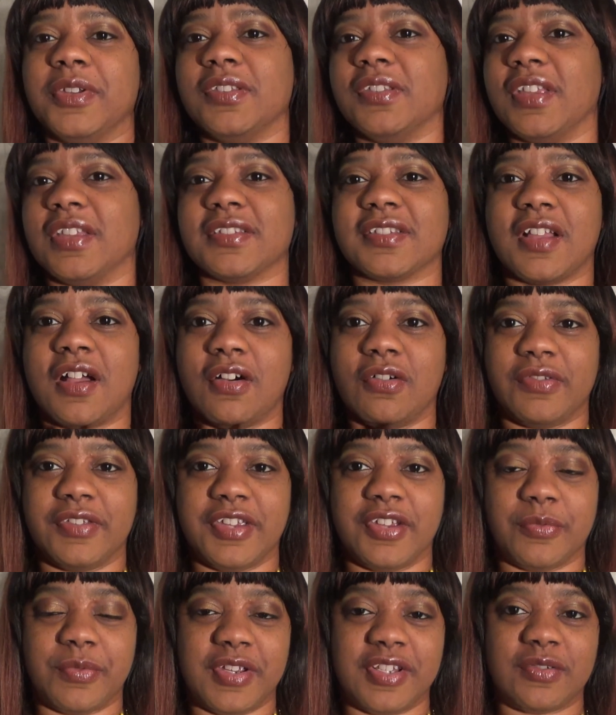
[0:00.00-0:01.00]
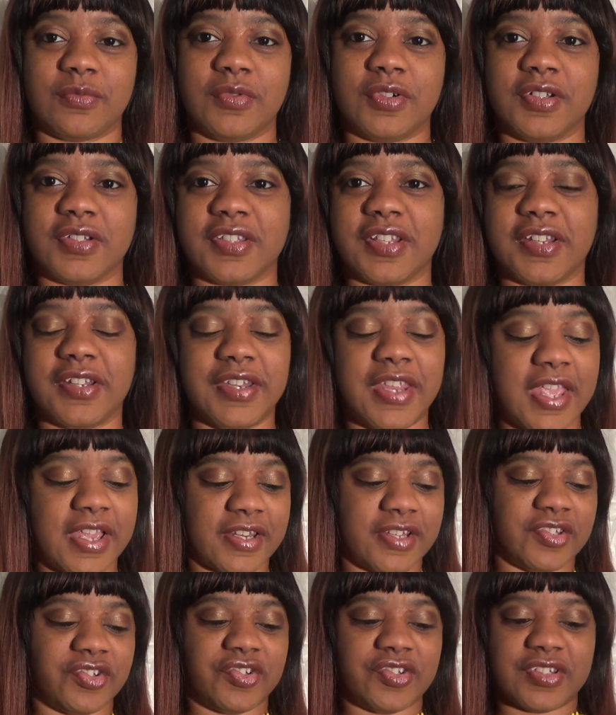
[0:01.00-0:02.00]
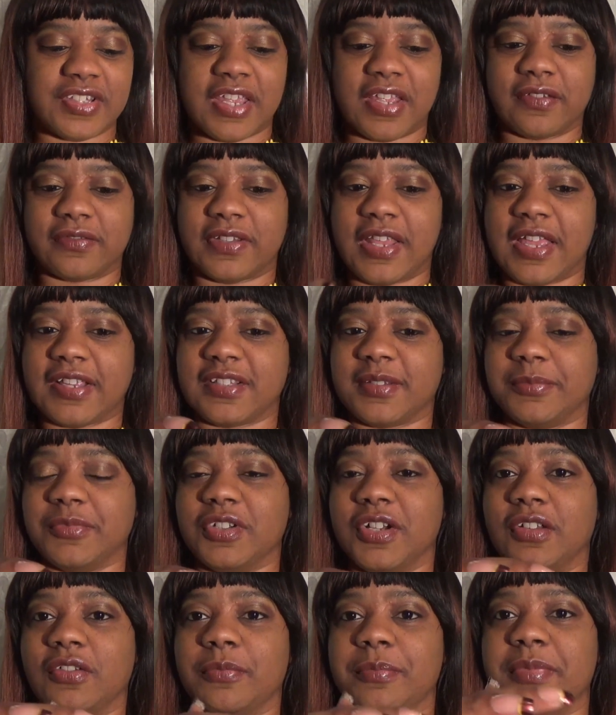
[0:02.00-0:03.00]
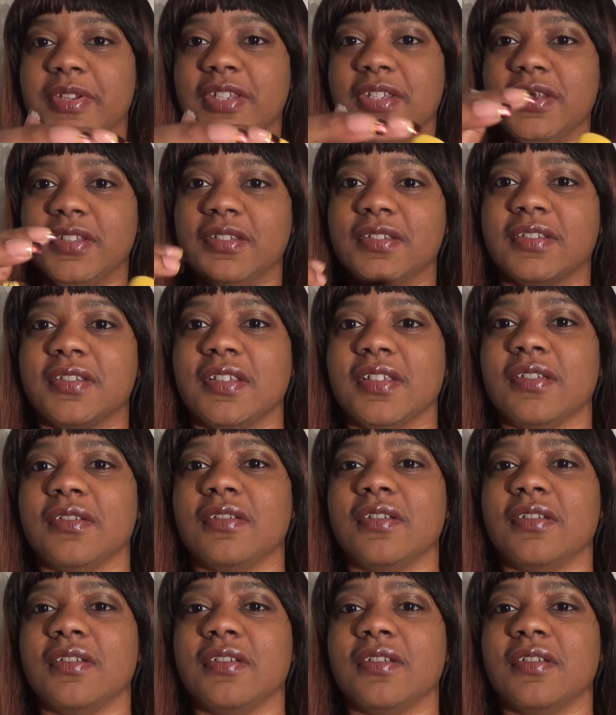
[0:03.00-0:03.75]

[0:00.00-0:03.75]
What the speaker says: it. That's all the earrings was. And the necklace just has like some yellow beads